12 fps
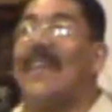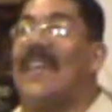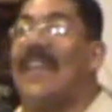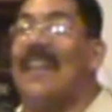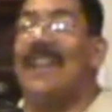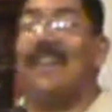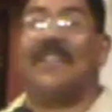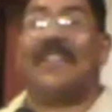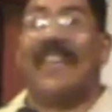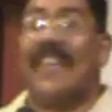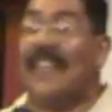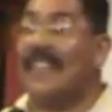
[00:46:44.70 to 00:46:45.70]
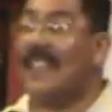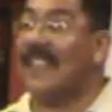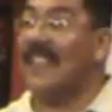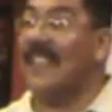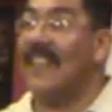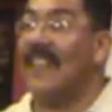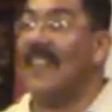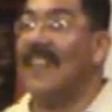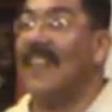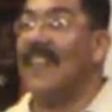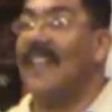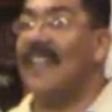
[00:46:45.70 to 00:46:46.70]
and get in your jeans.
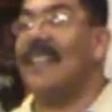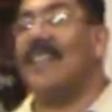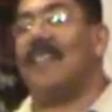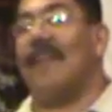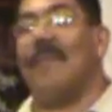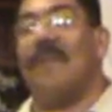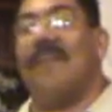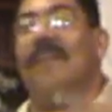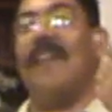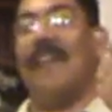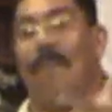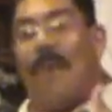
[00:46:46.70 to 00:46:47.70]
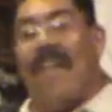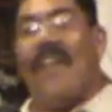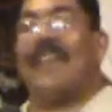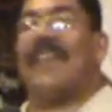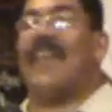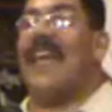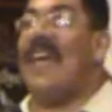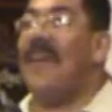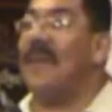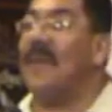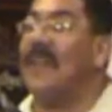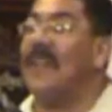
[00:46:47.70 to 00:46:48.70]
This is some of you are playing the
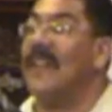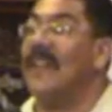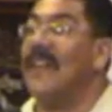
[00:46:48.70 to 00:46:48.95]
game.